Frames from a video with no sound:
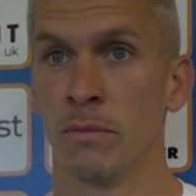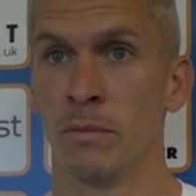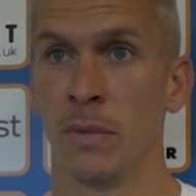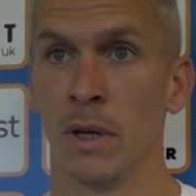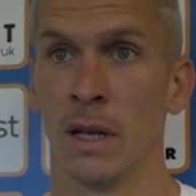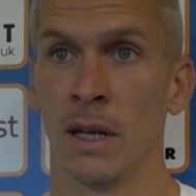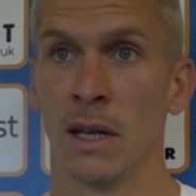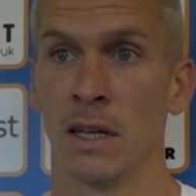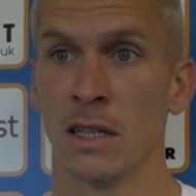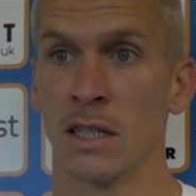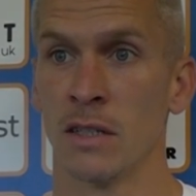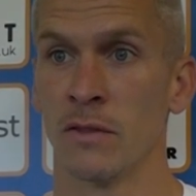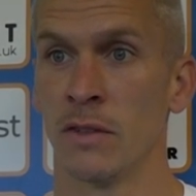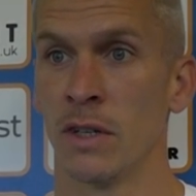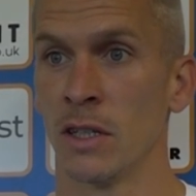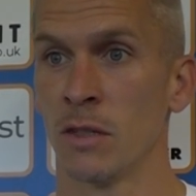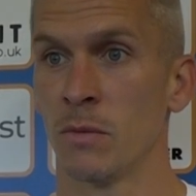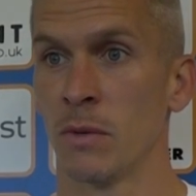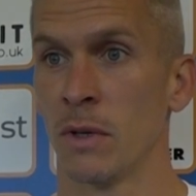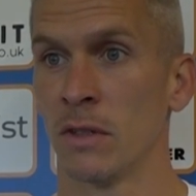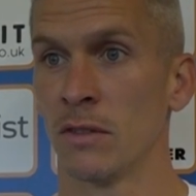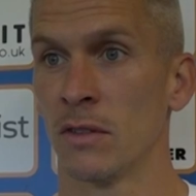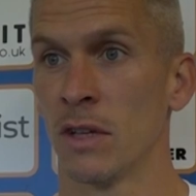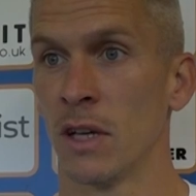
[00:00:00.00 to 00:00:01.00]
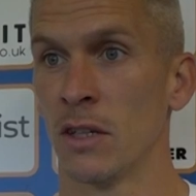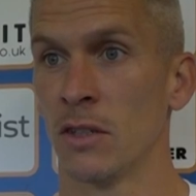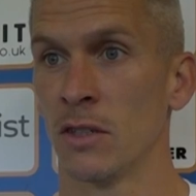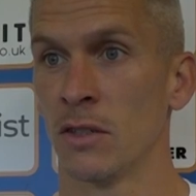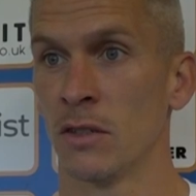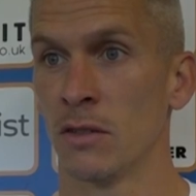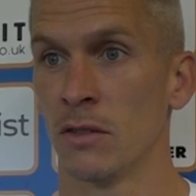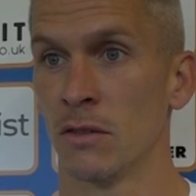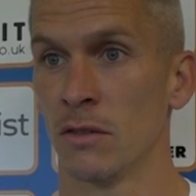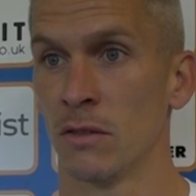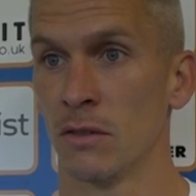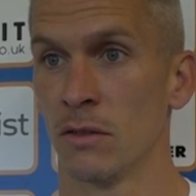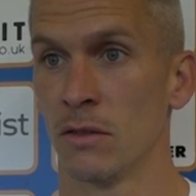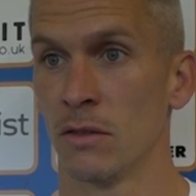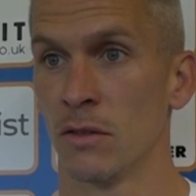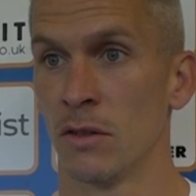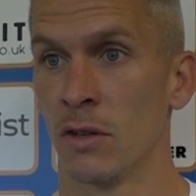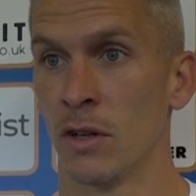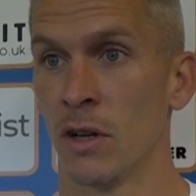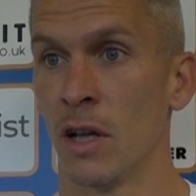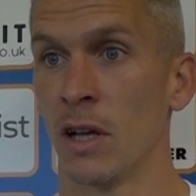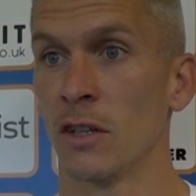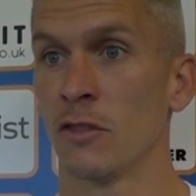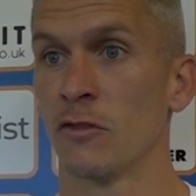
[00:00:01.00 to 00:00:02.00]
bit less of an expectation
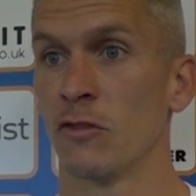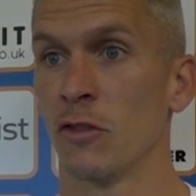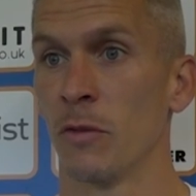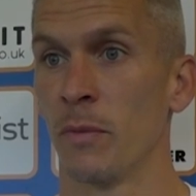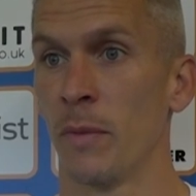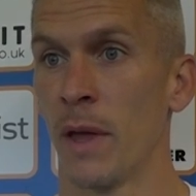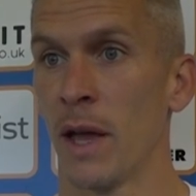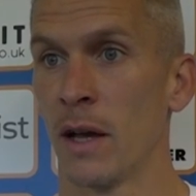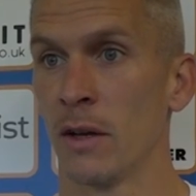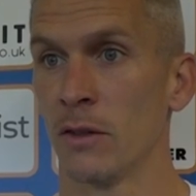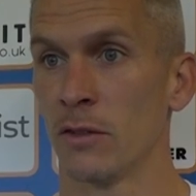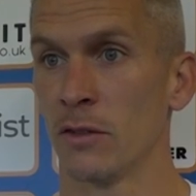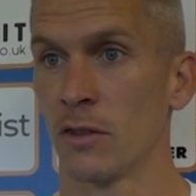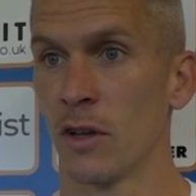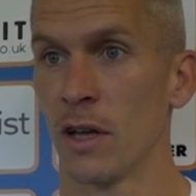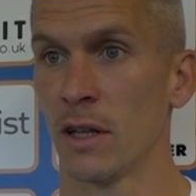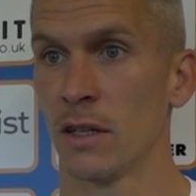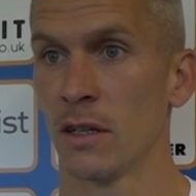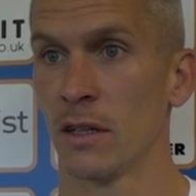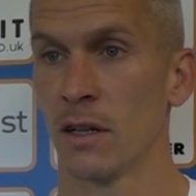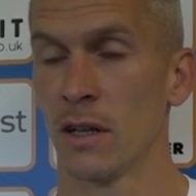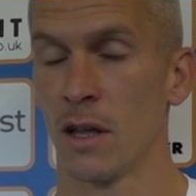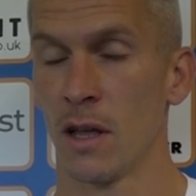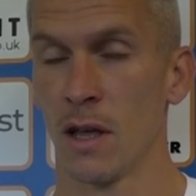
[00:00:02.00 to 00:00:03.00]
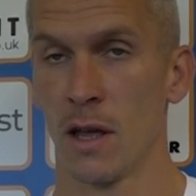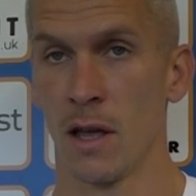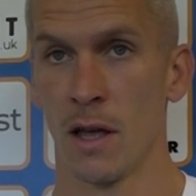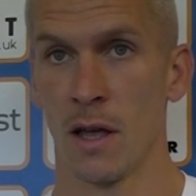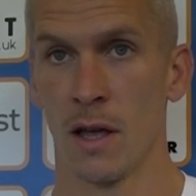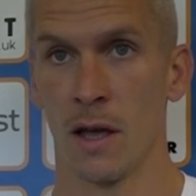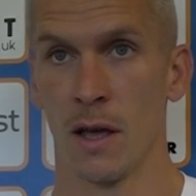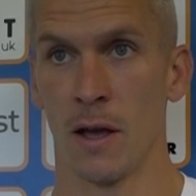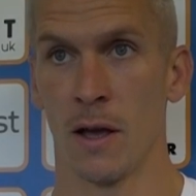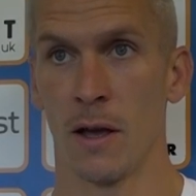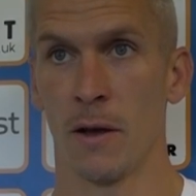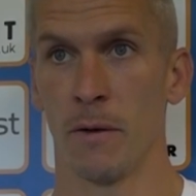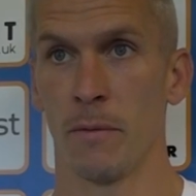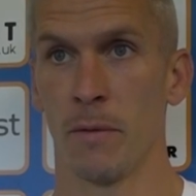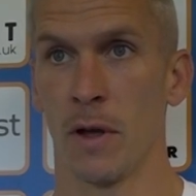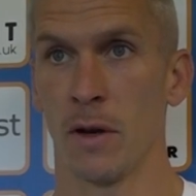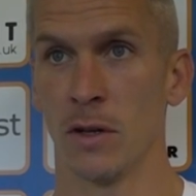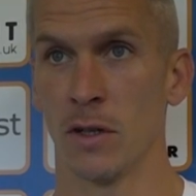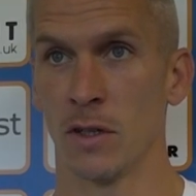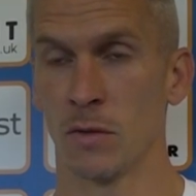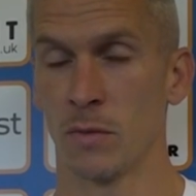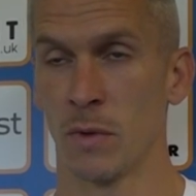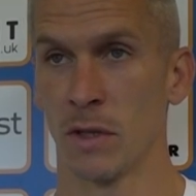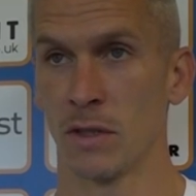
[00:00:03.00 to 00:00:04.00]
on us from the outside. The
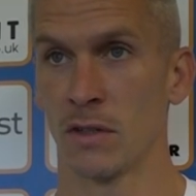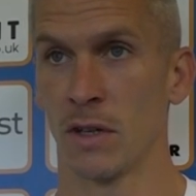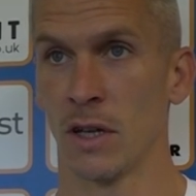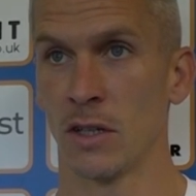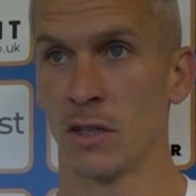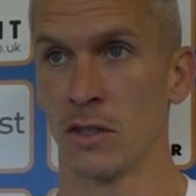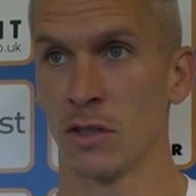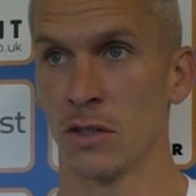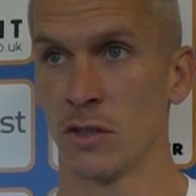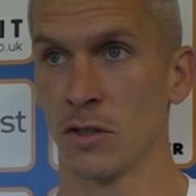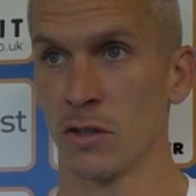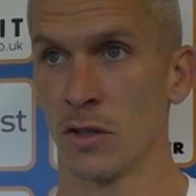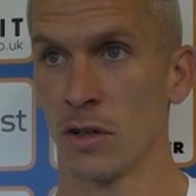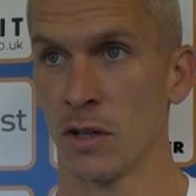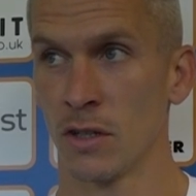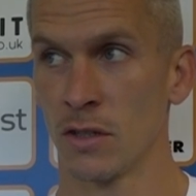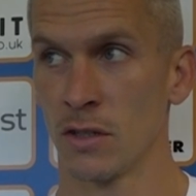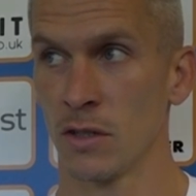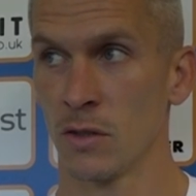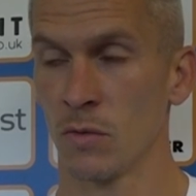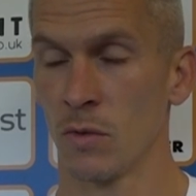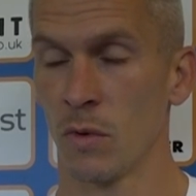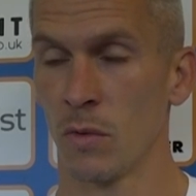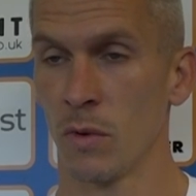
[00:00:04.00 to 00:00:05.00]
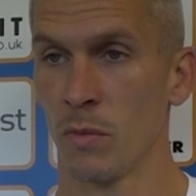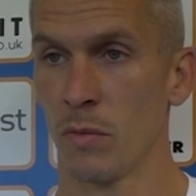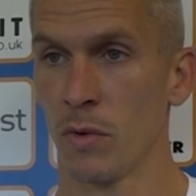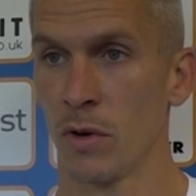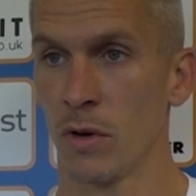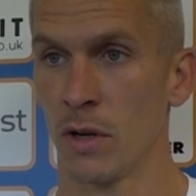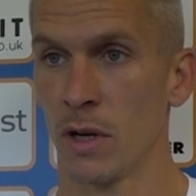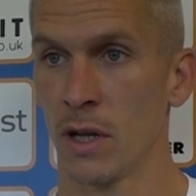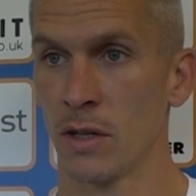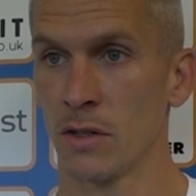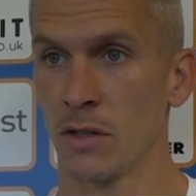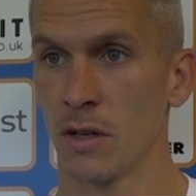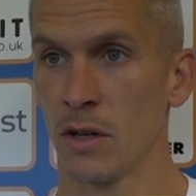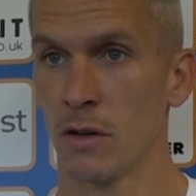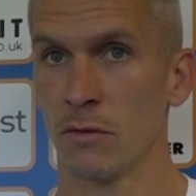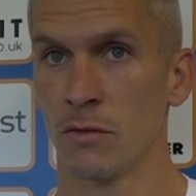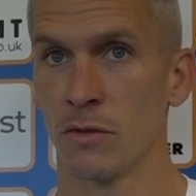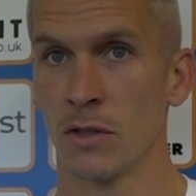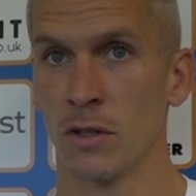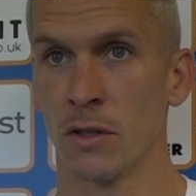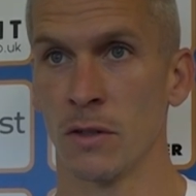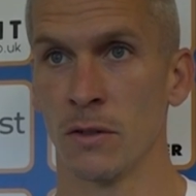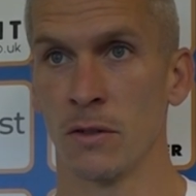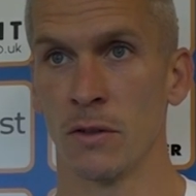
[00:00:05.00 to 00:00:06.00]
only expectation that's on us is what we put on
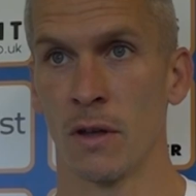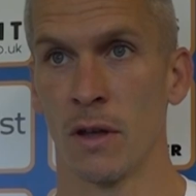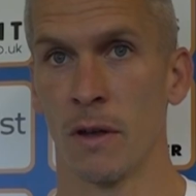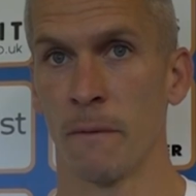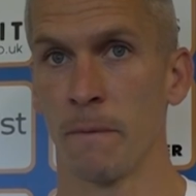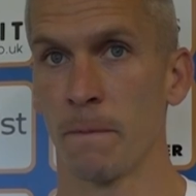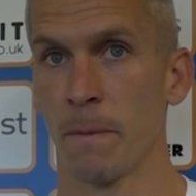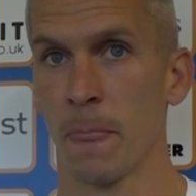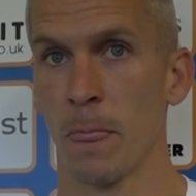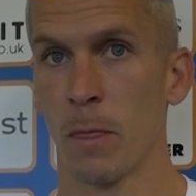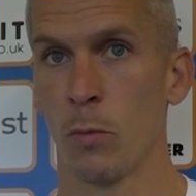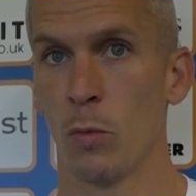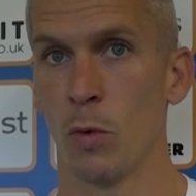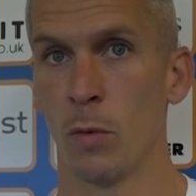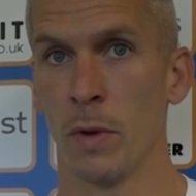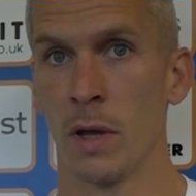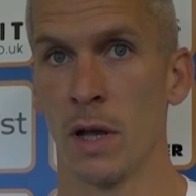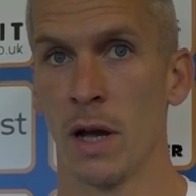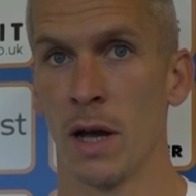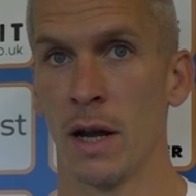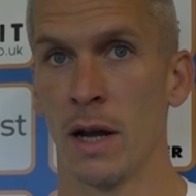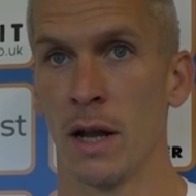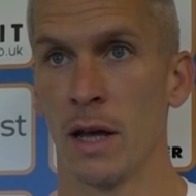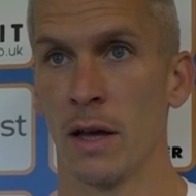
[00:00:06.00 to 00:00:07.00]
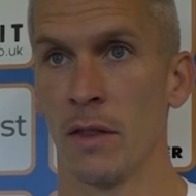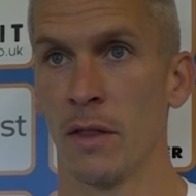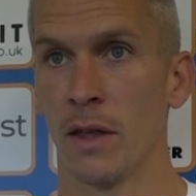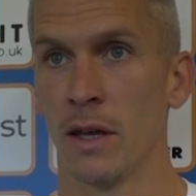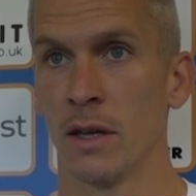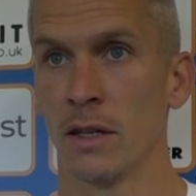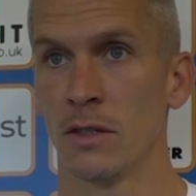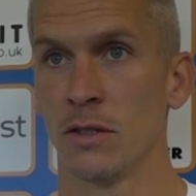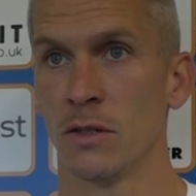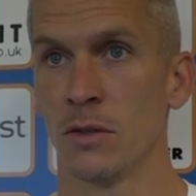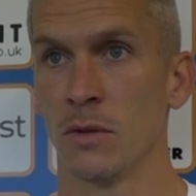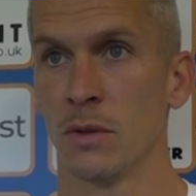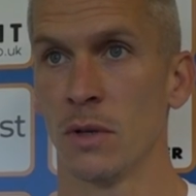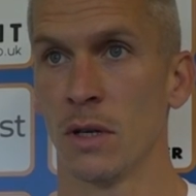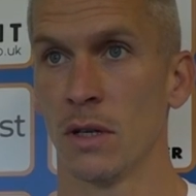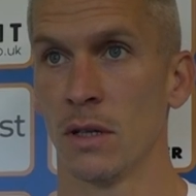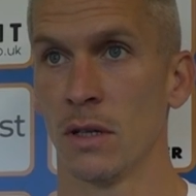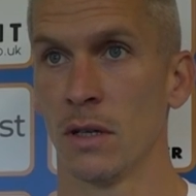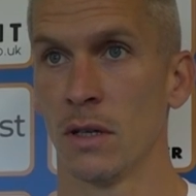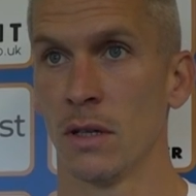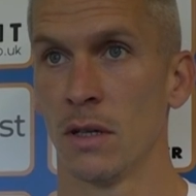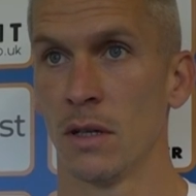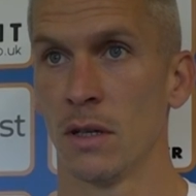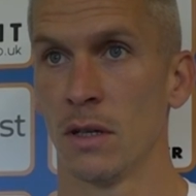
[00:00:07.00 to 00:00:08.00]
ourselves, and we'll be going out there to
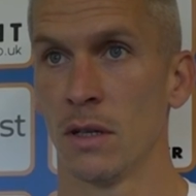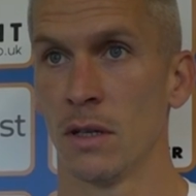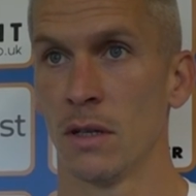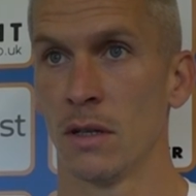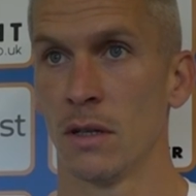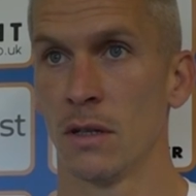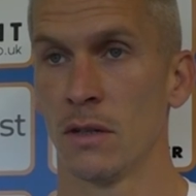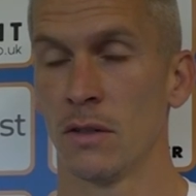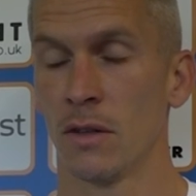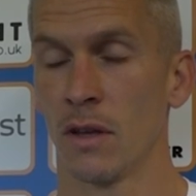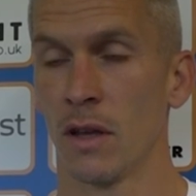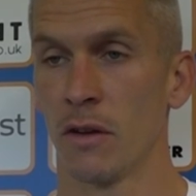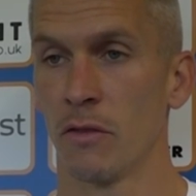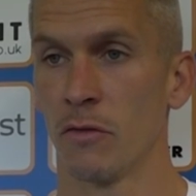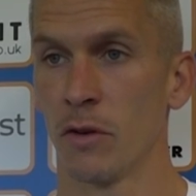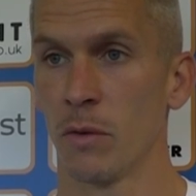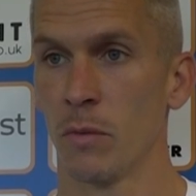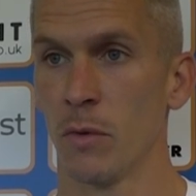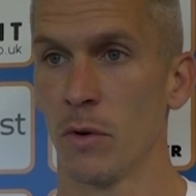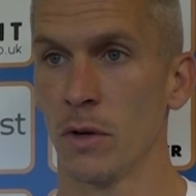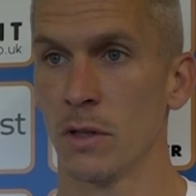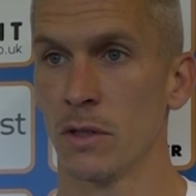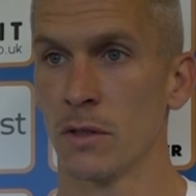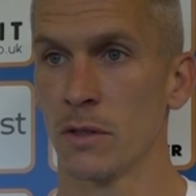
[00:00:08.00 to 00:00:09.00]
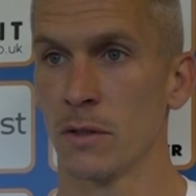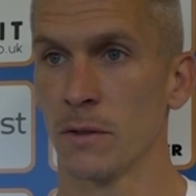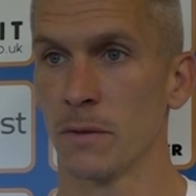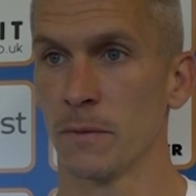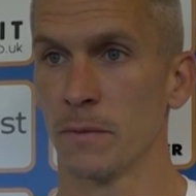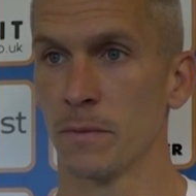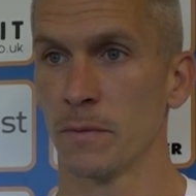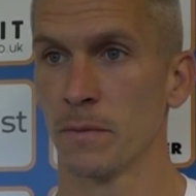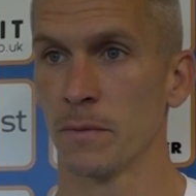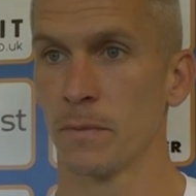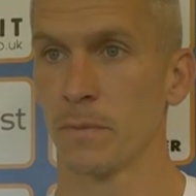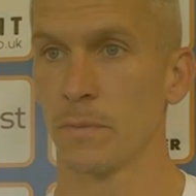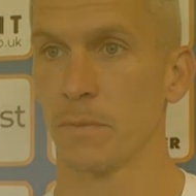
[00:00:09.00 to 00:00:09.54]
get 3 points.